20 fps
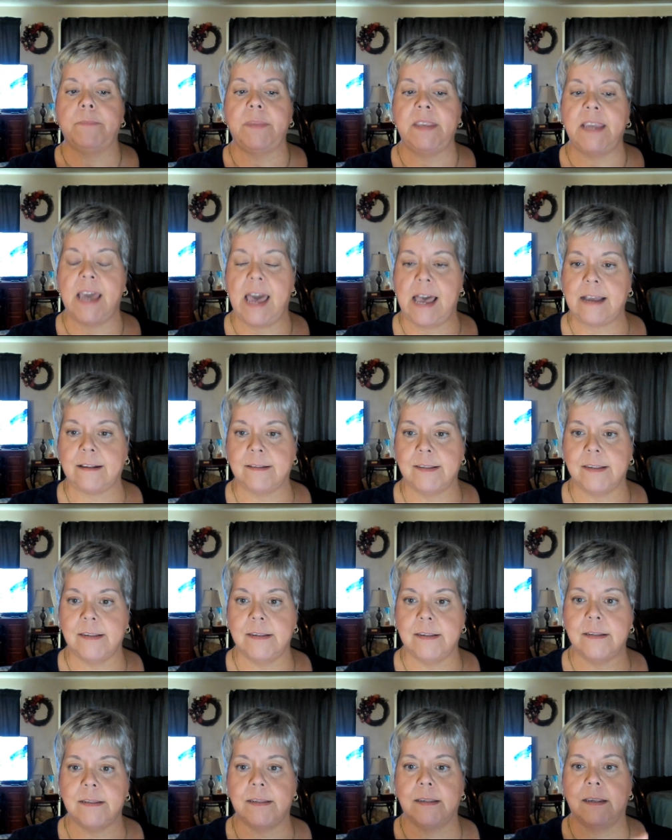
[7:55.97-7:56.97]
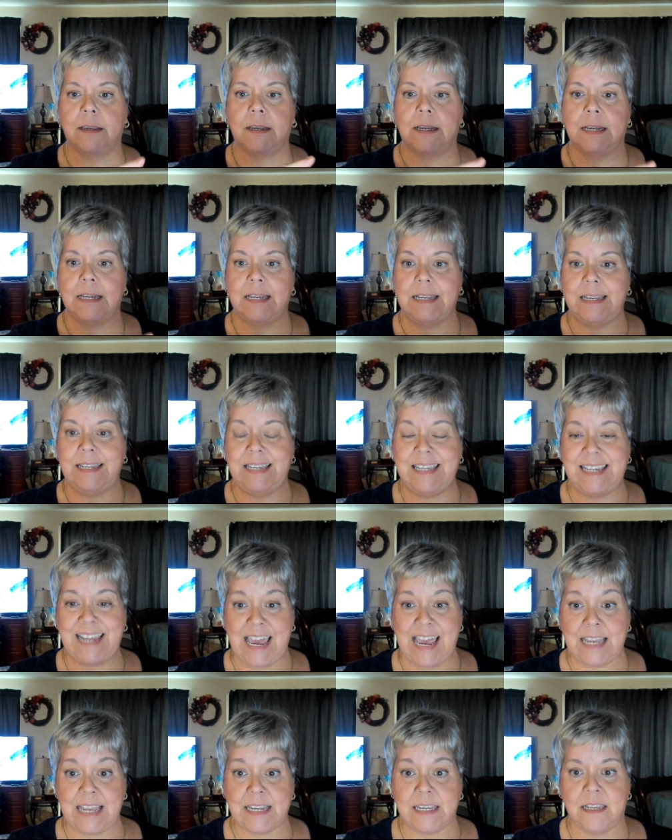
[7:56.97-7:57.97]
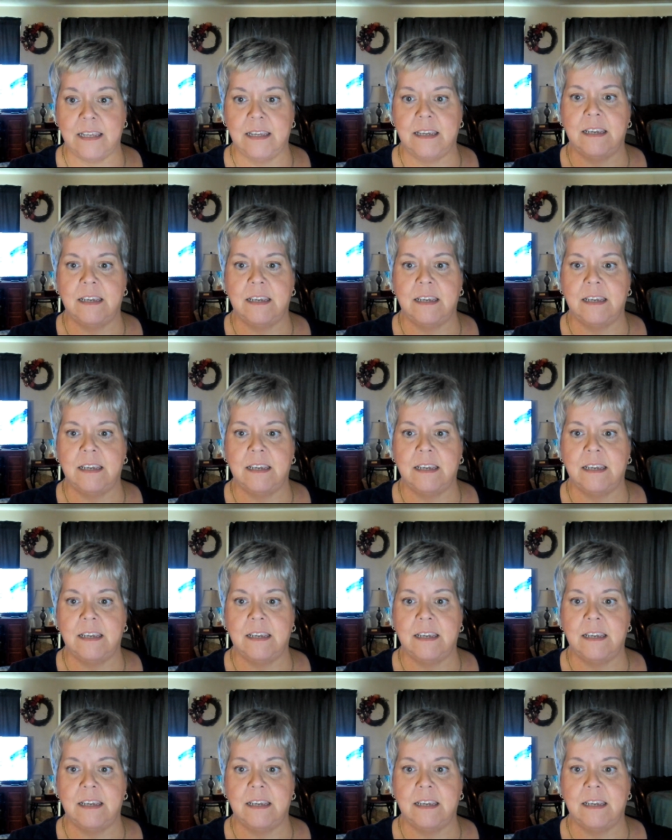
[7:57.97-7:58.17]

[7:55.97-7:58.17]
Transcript: taxes, debt,